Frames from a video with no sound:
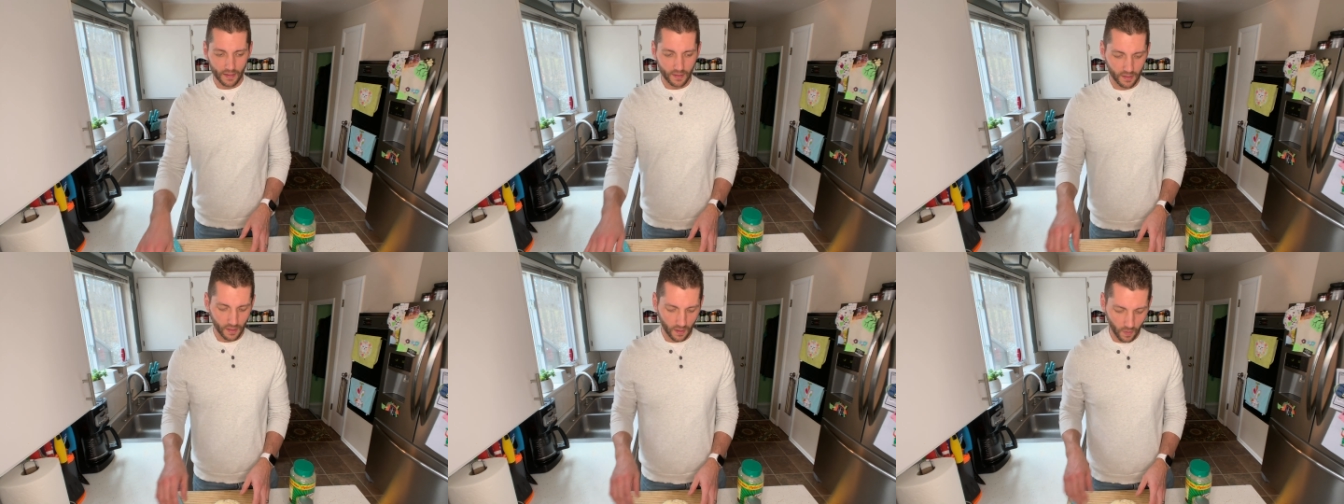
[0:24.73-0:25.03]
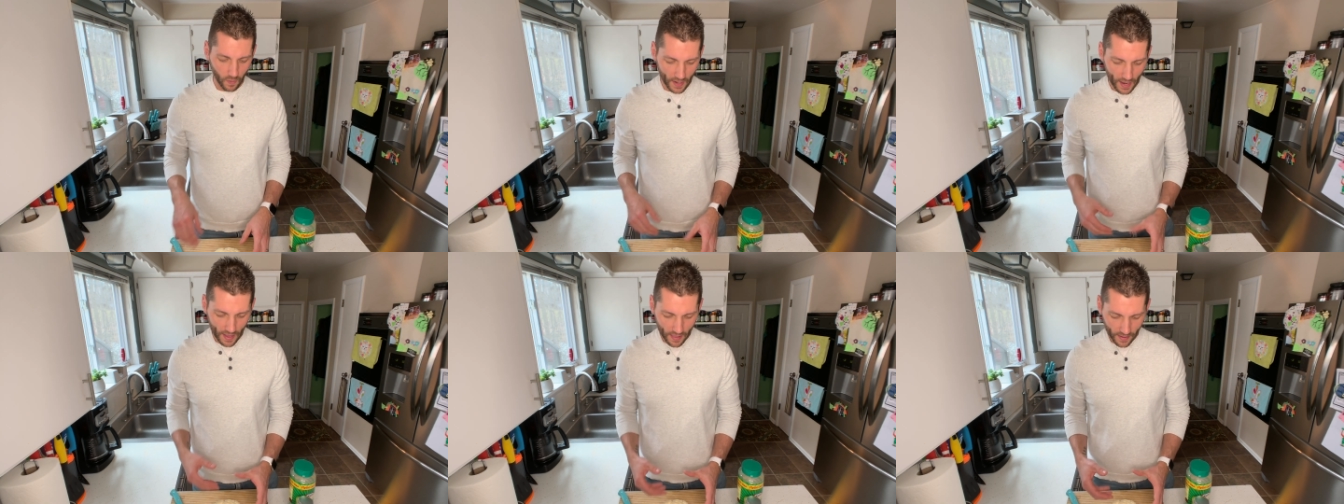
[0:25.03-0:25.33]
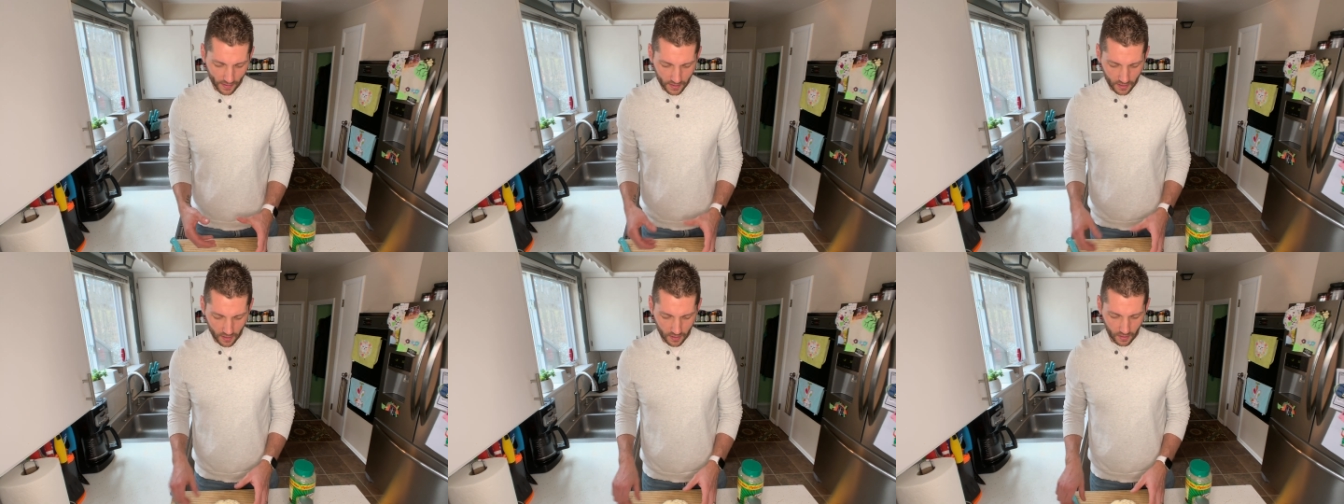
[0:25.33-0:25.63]
So what I
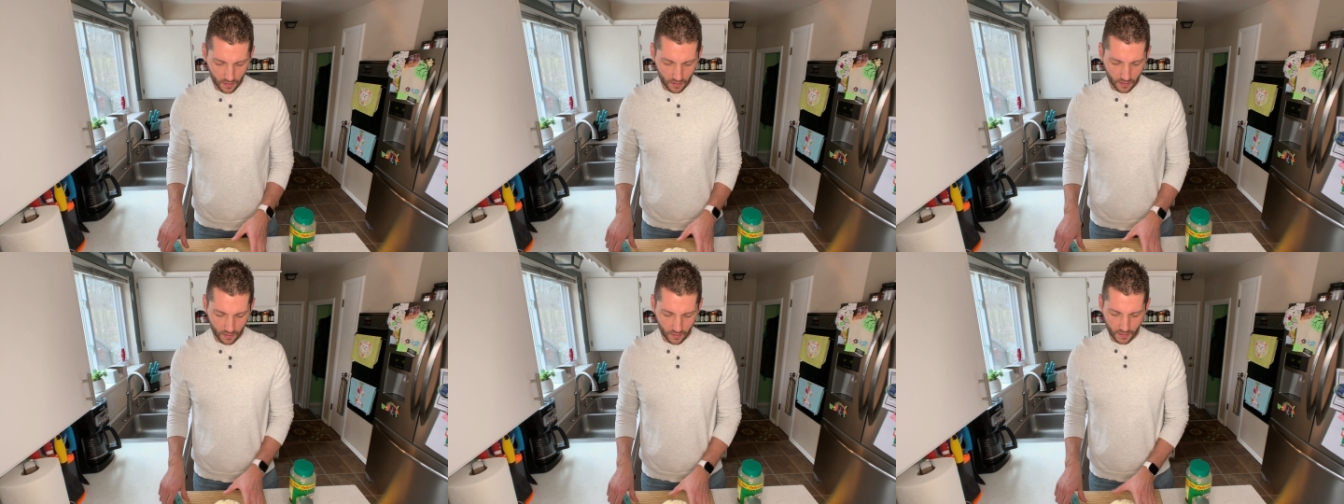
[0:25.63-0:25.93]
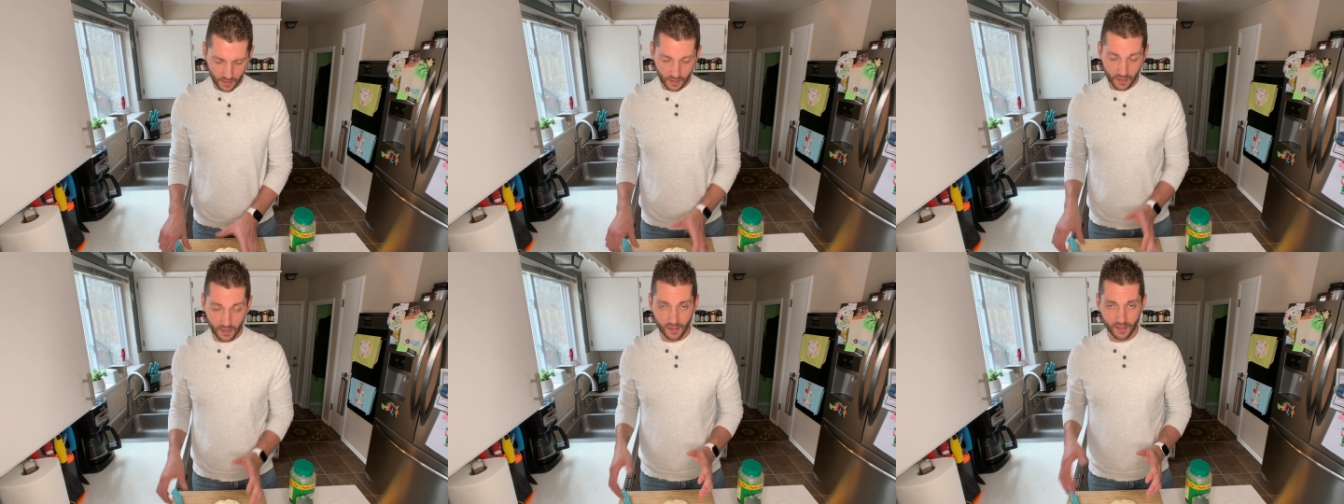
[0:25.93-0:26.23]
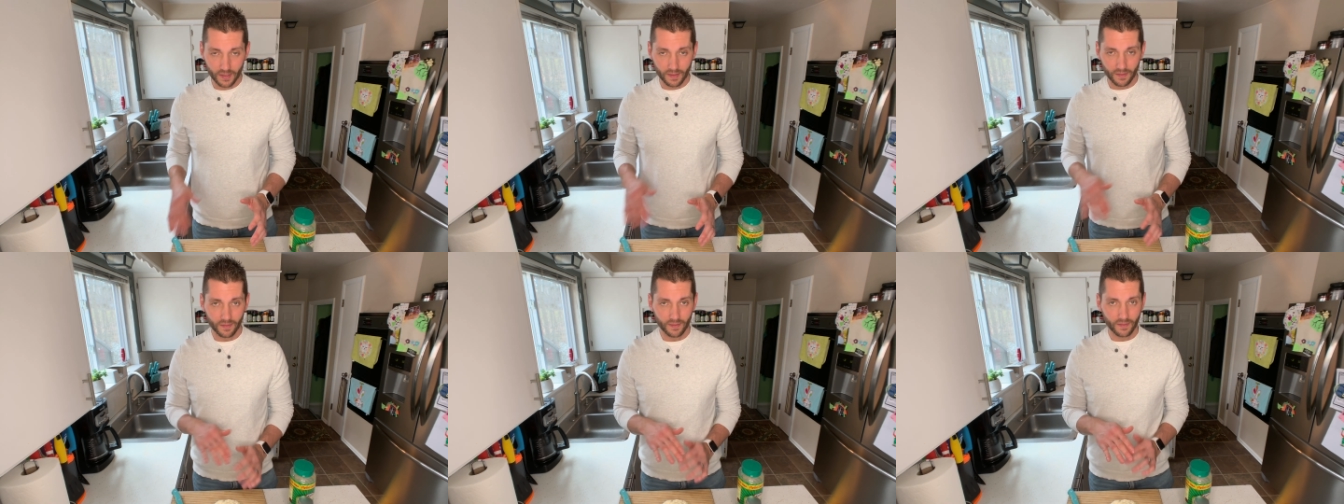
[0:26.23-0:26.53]
like to do
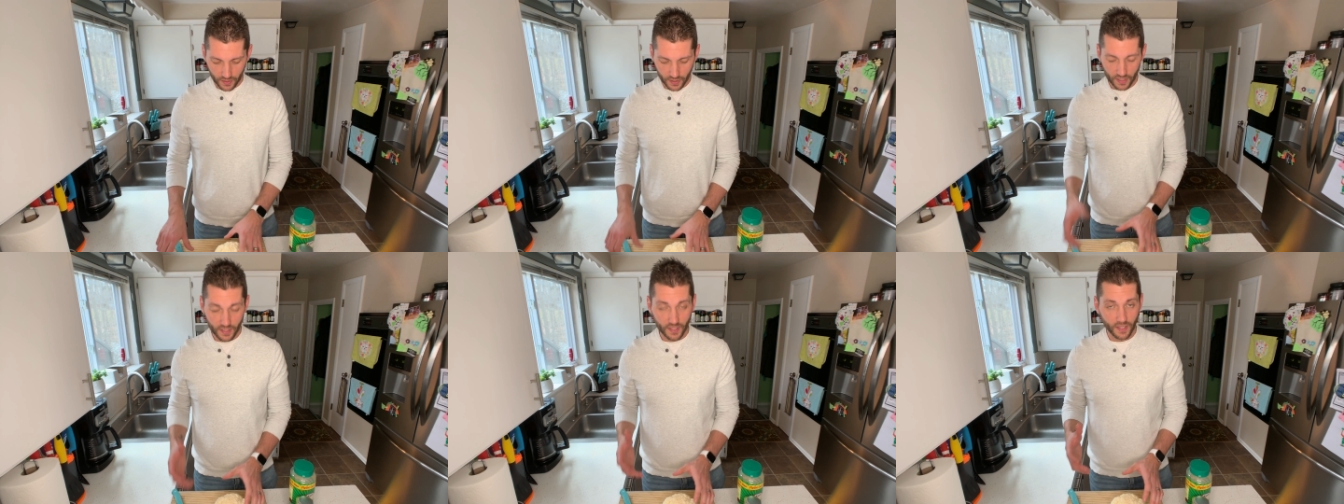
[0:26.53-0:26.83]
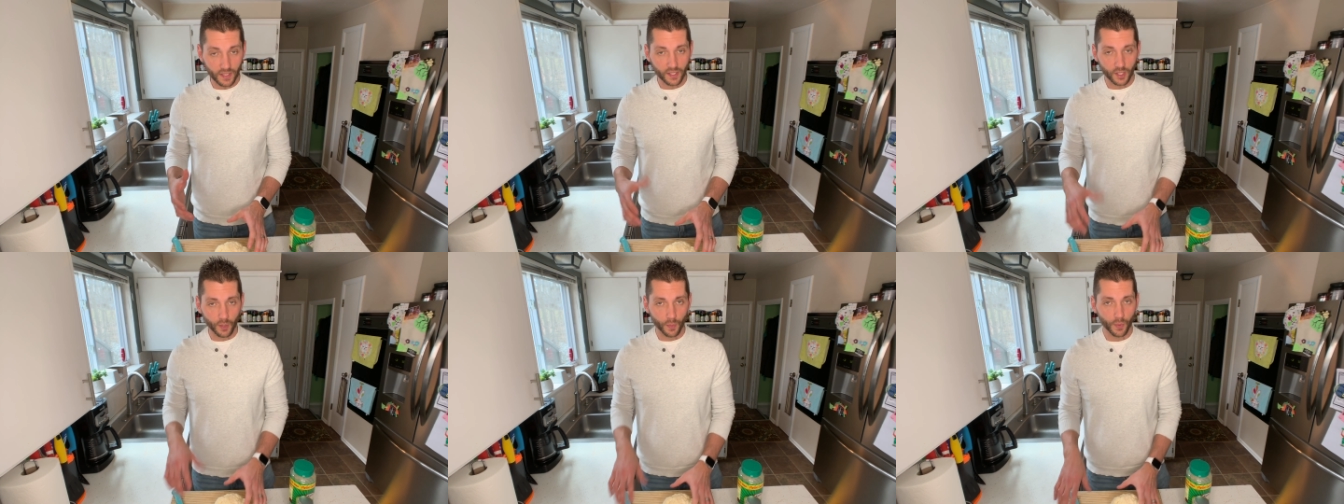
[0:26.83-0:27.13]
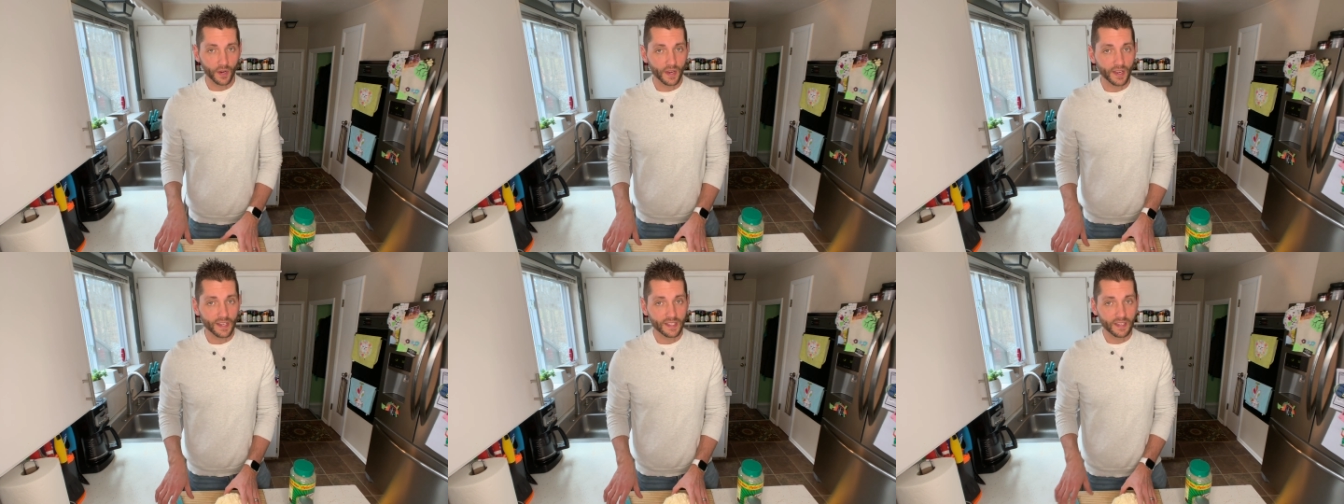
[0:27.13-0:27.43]
is just the
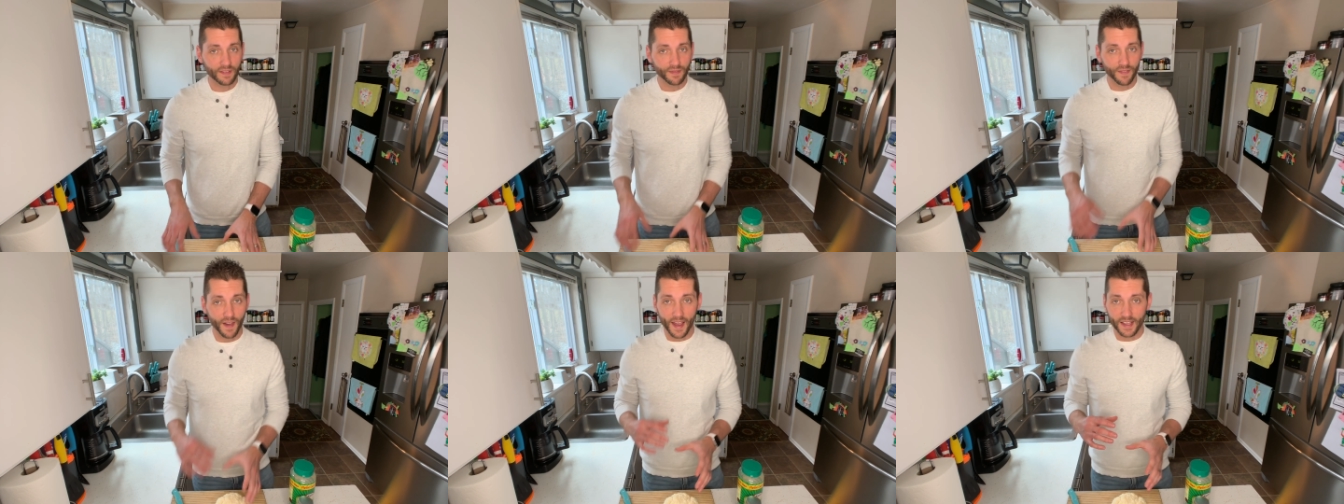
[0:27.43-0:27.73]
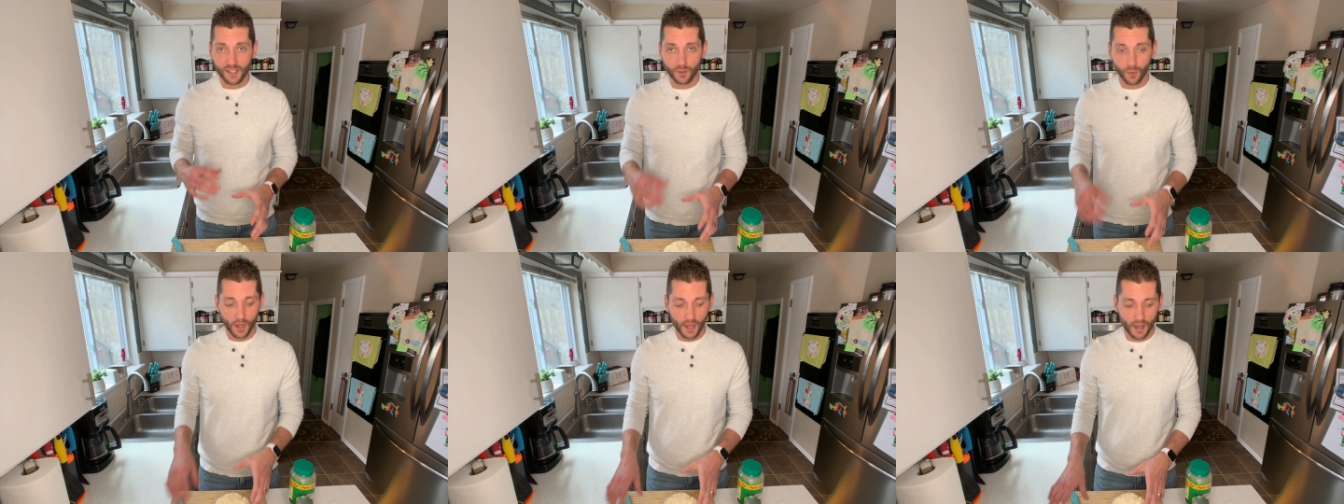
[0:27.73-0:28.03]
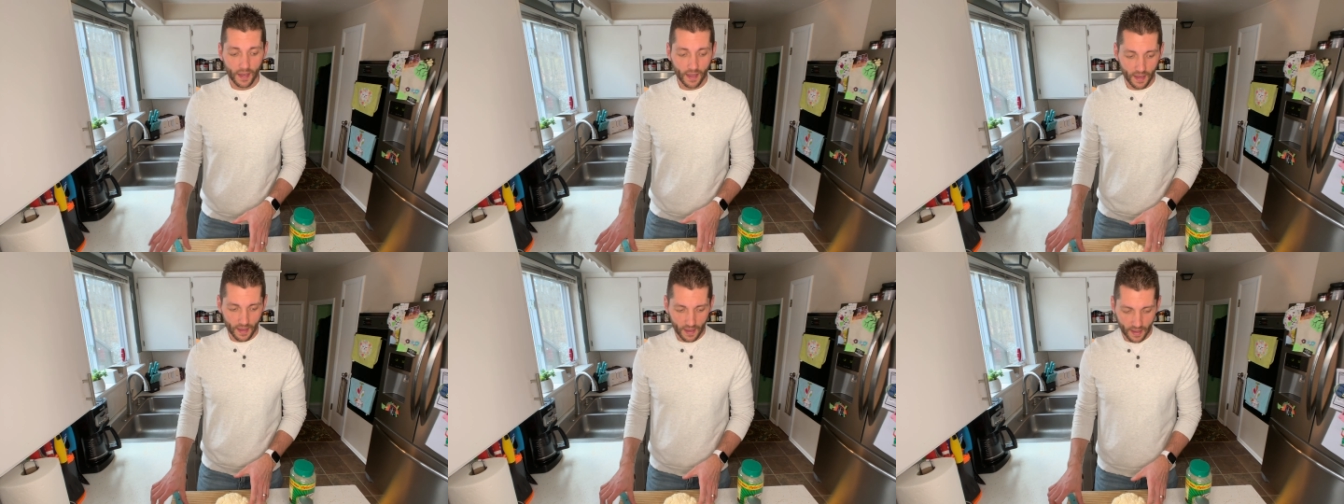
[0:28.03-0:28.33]
super easy, fast
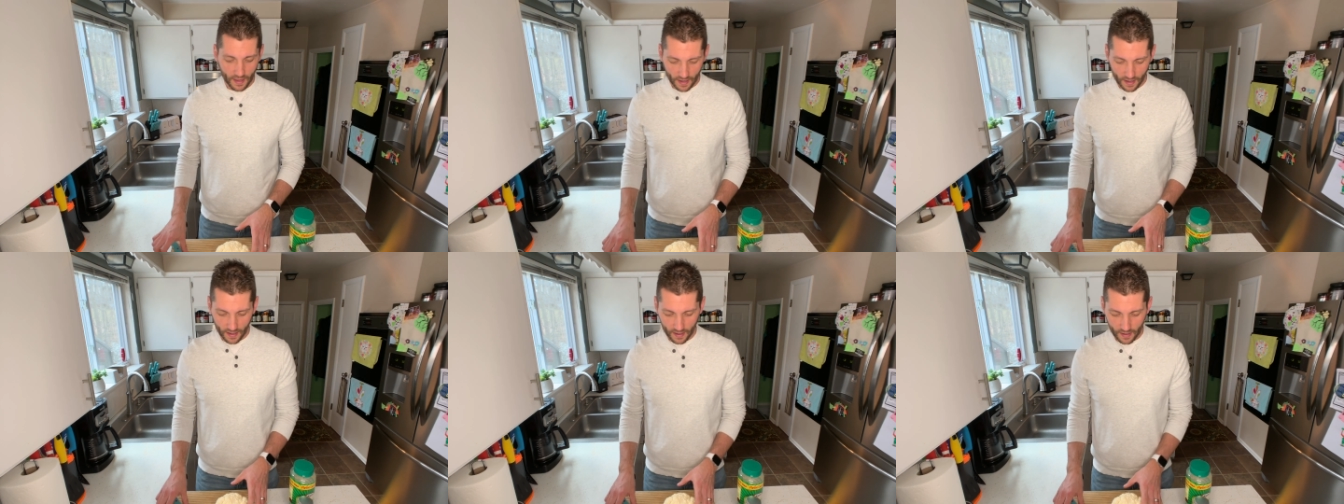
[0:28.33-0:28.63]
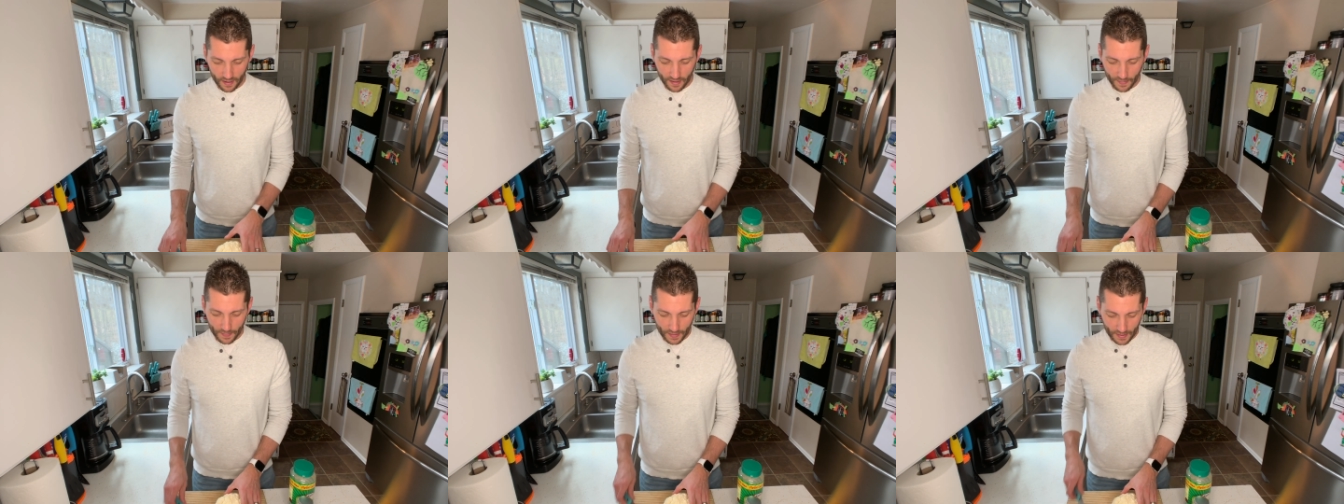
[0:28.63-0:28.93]
way. Um,